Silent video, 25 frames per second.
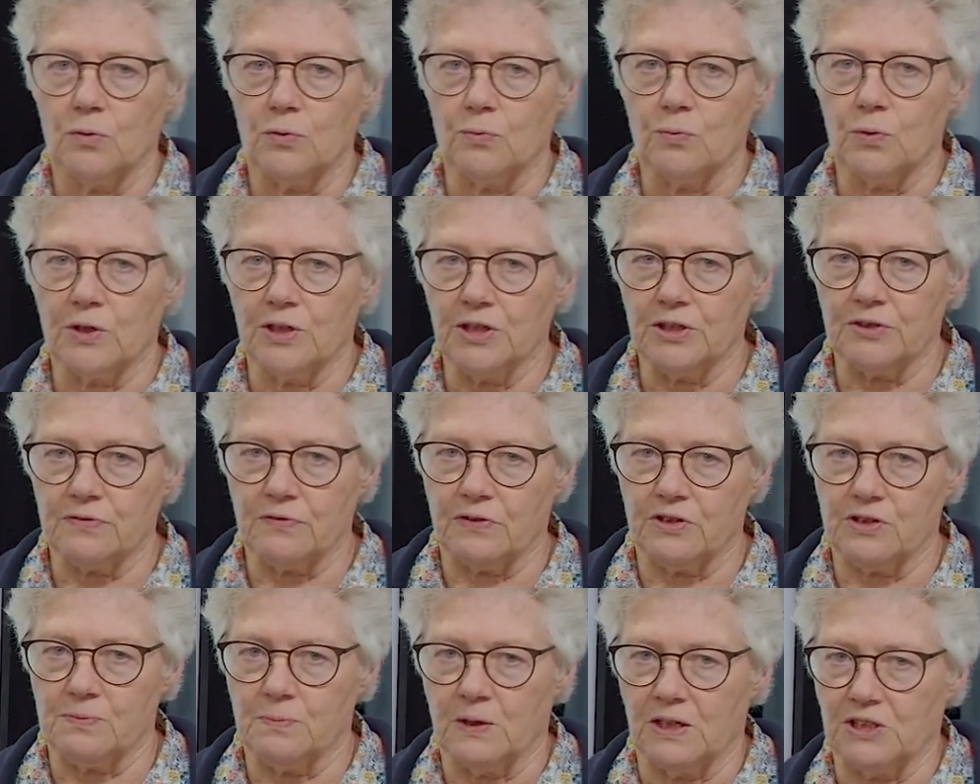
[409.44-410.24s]
What is
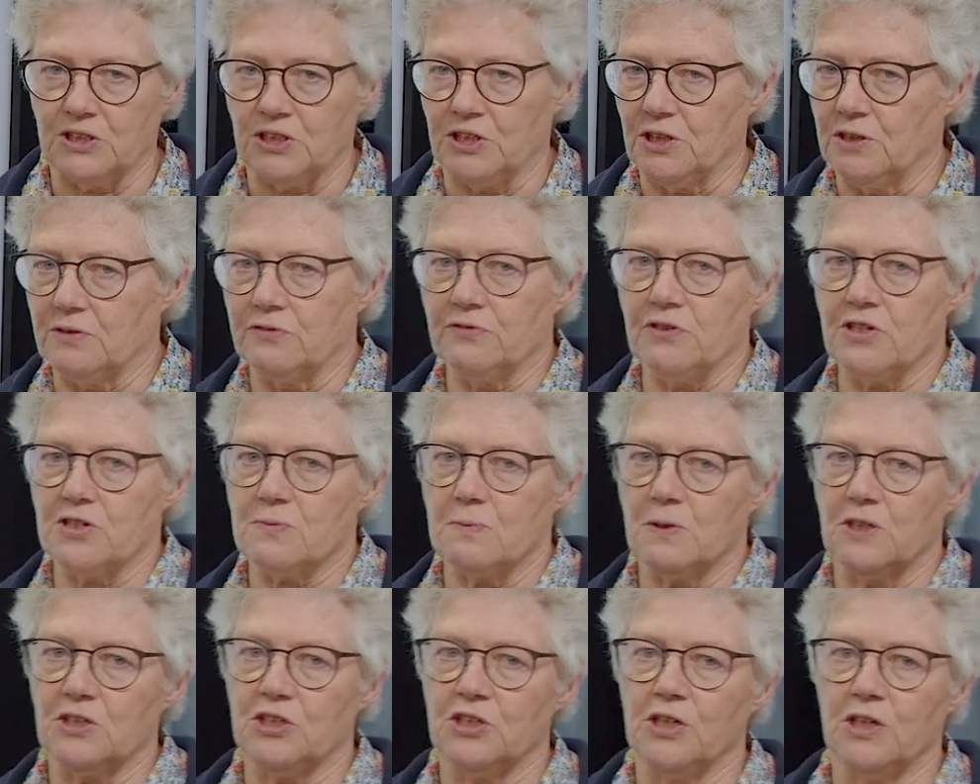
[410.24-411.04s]
phase matching? Phase
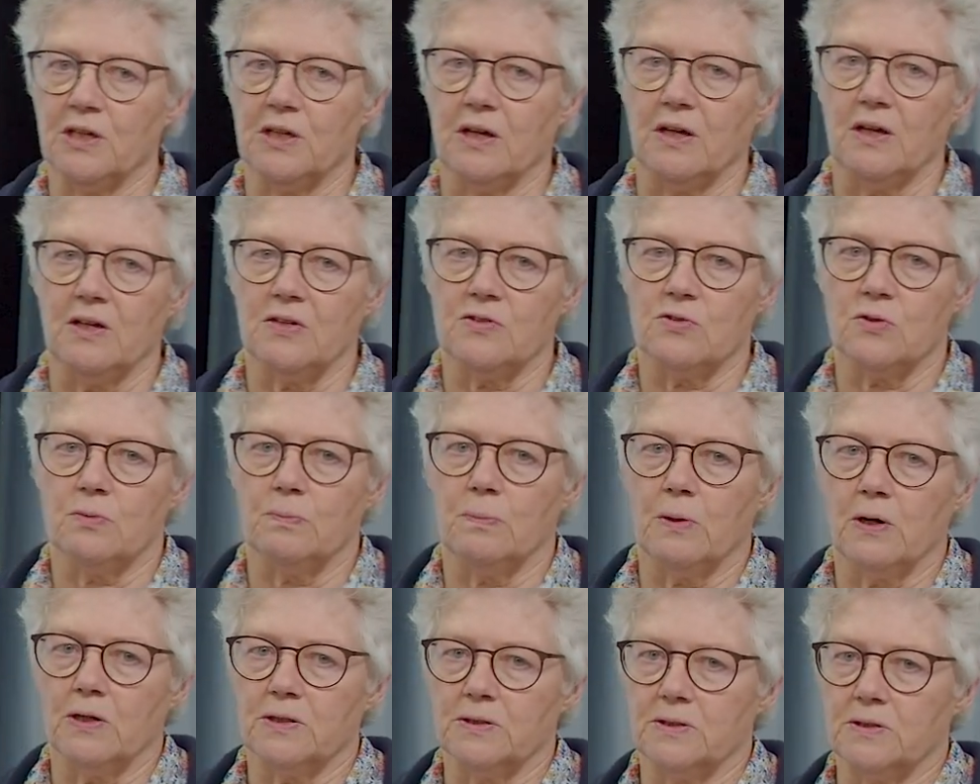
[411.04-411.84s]
matching is
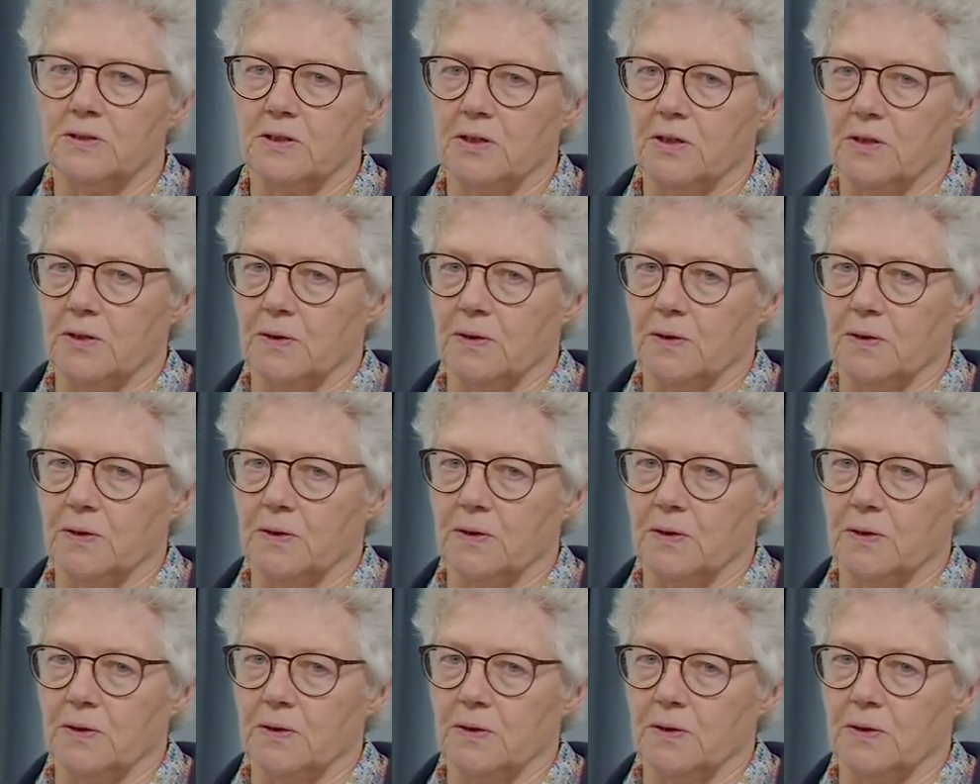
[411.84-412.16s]
about